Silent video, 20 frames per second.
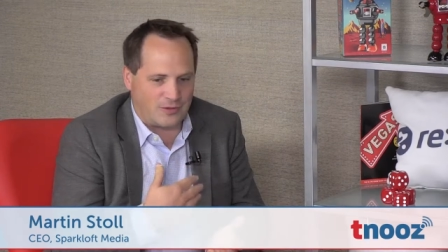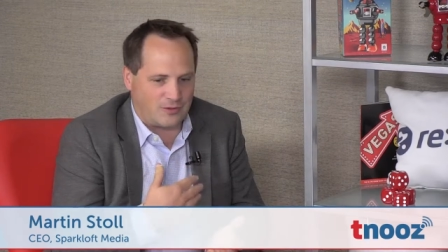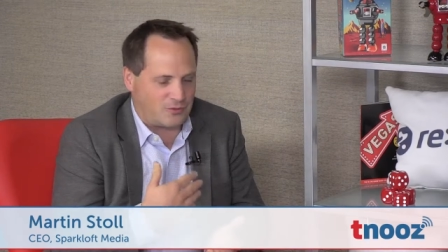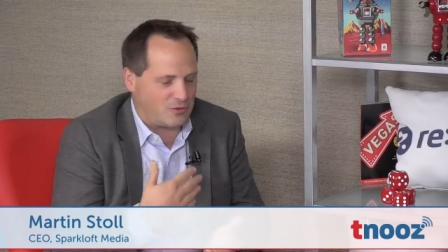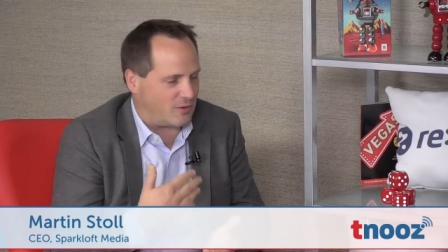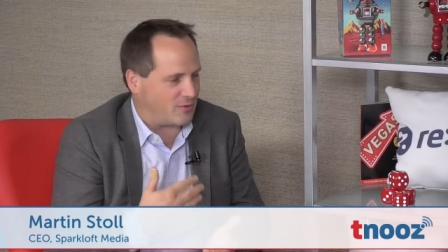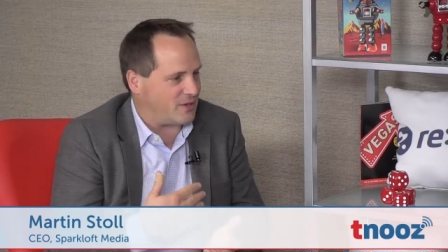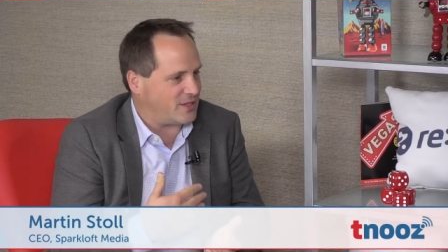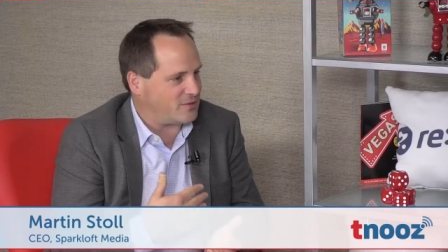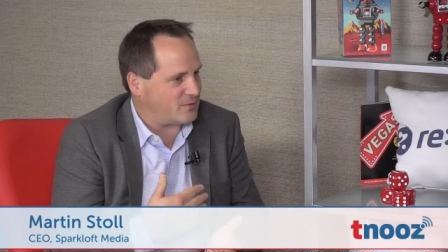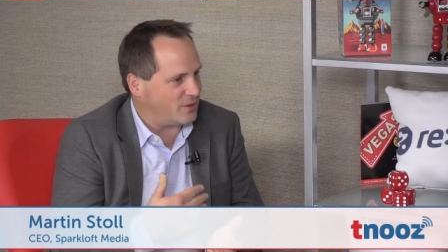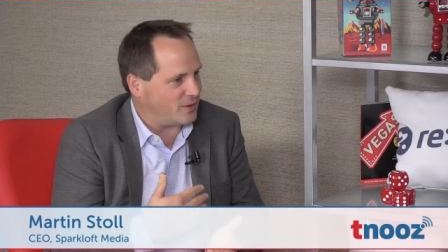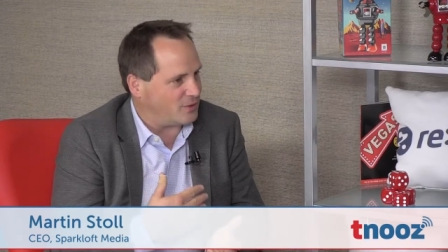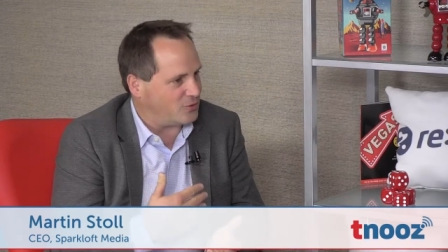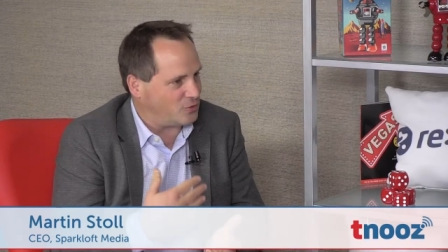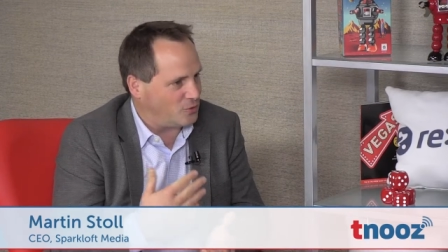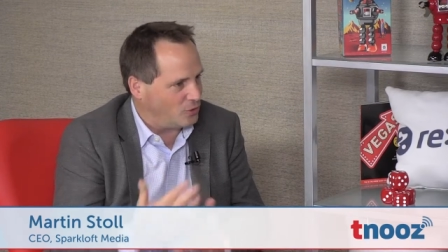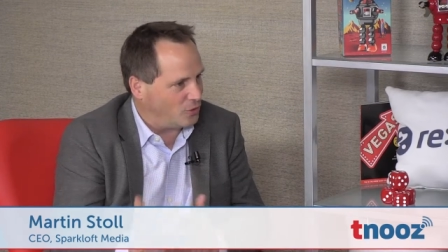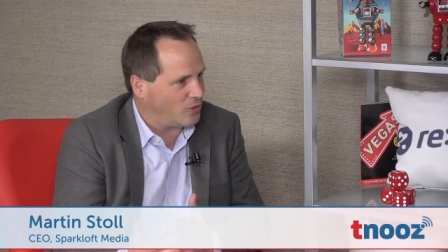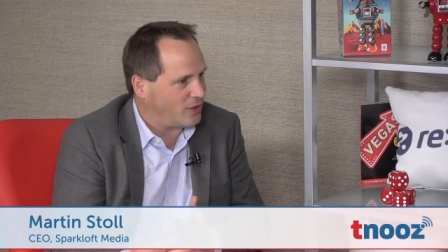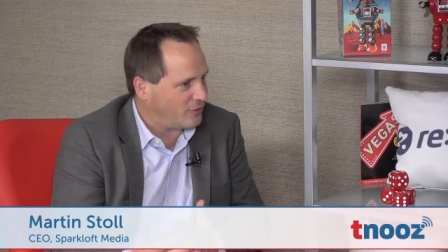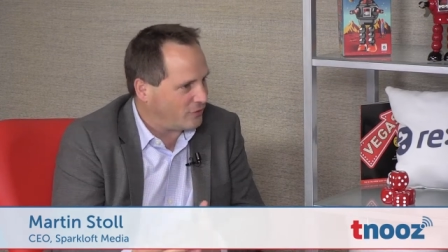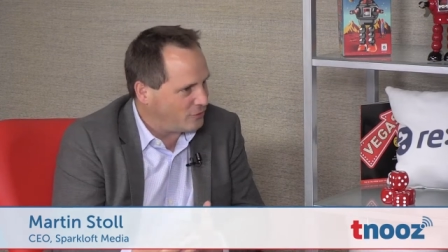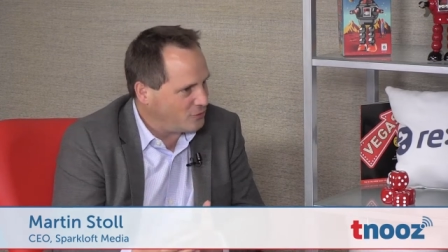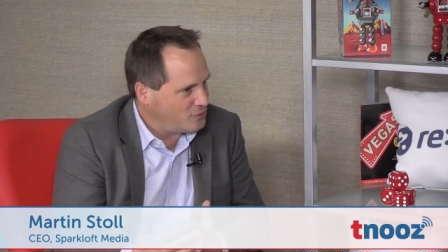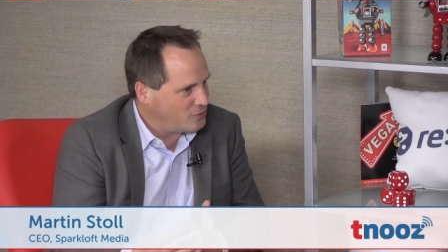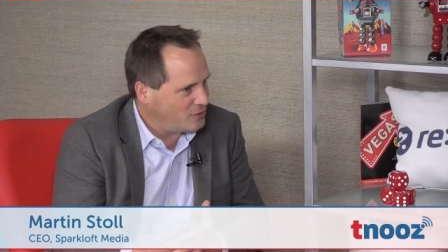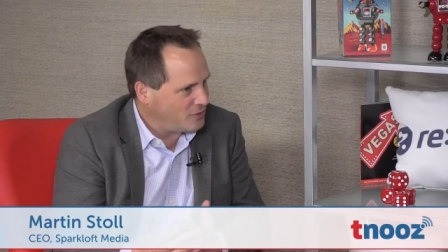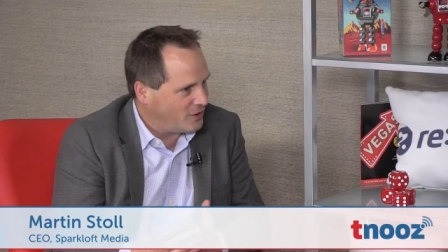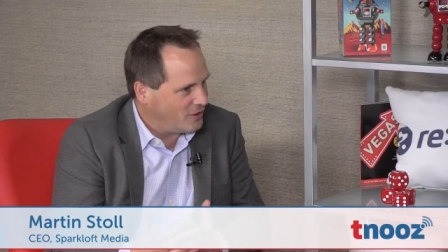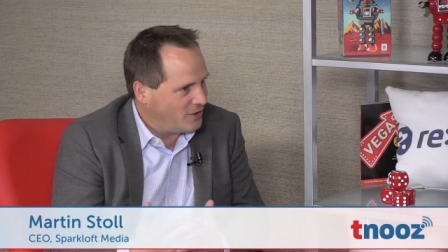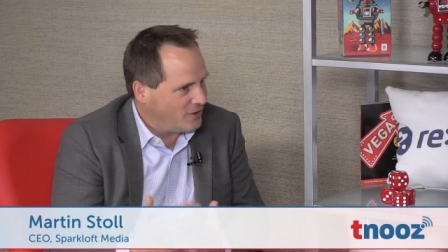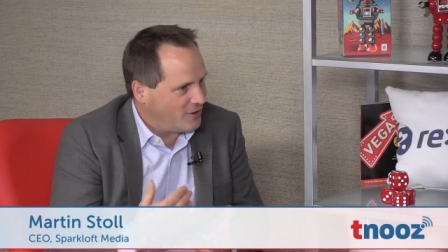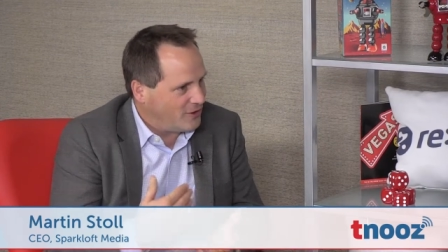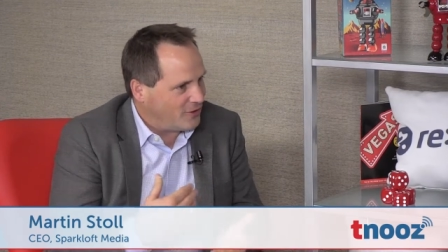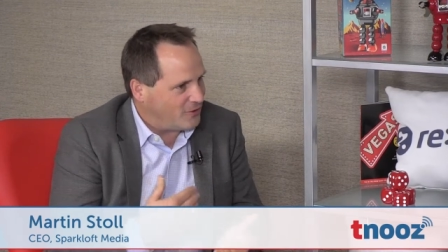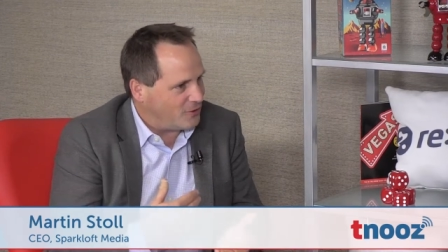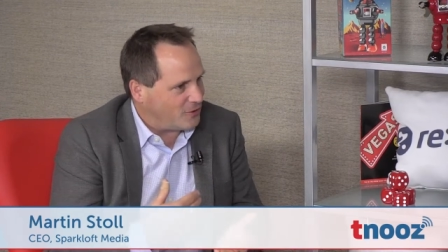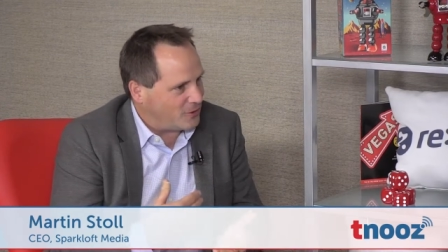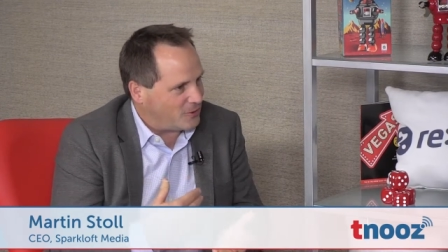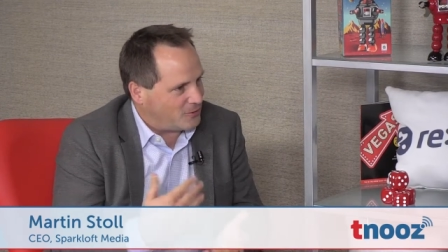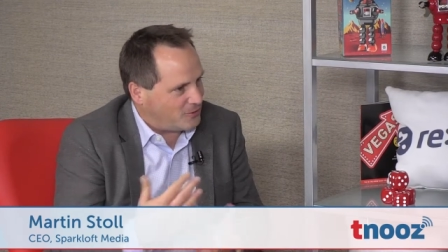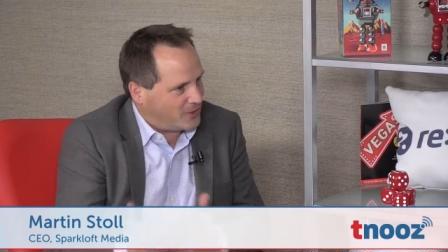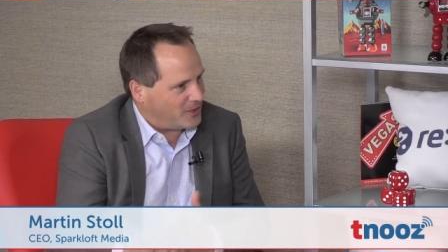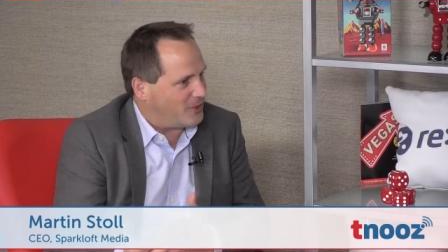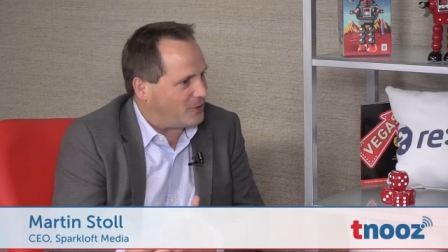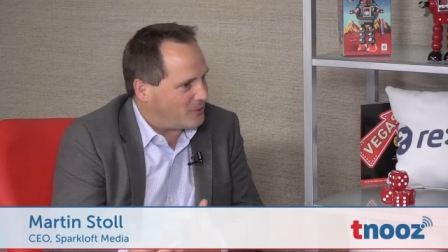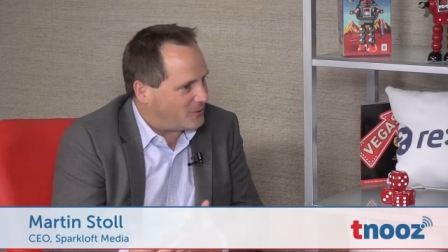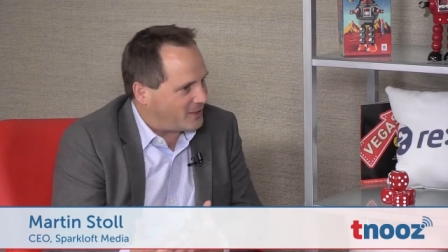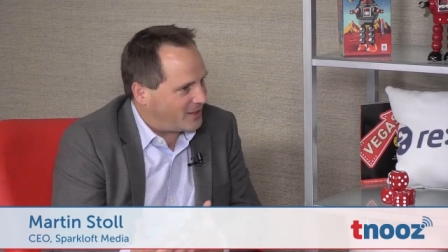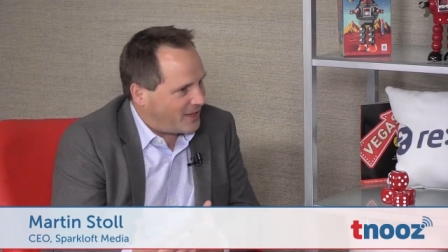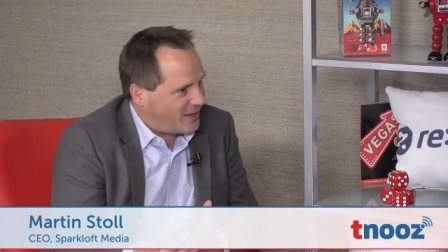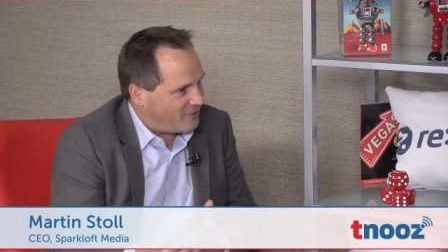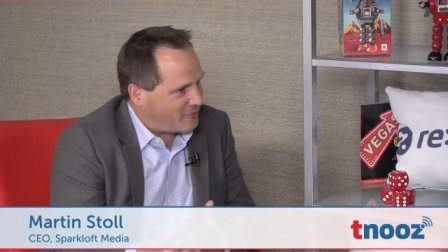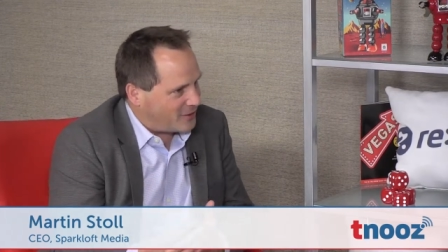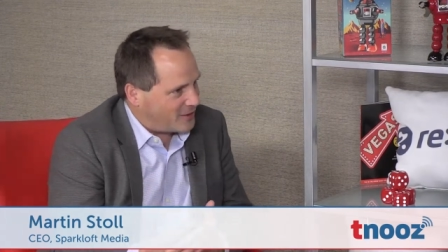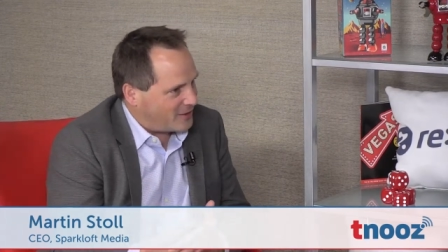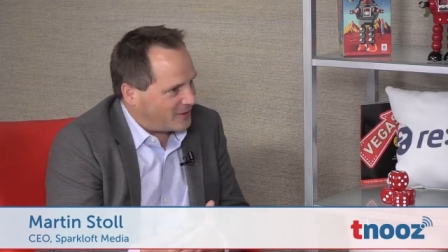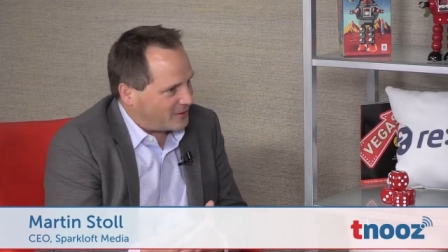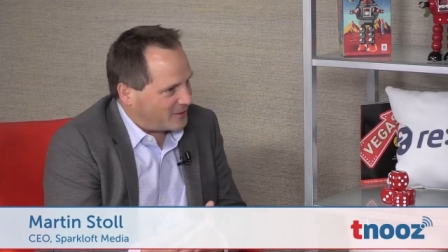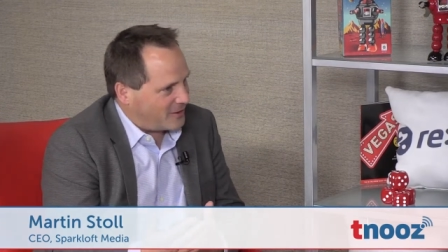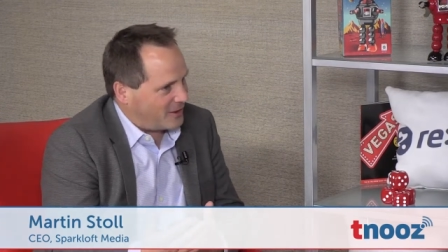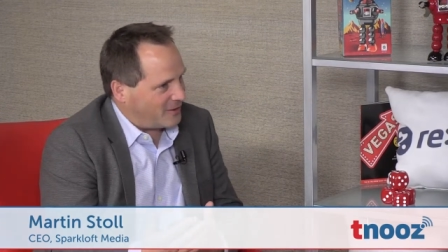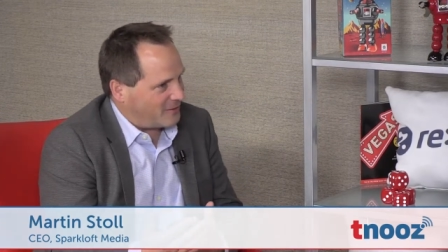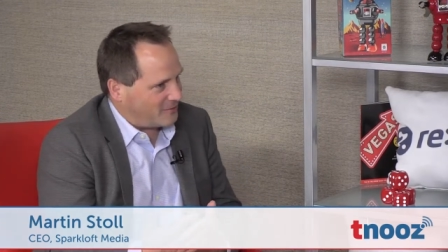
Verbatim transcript: to a restaurant to look at food, or do we go and have a,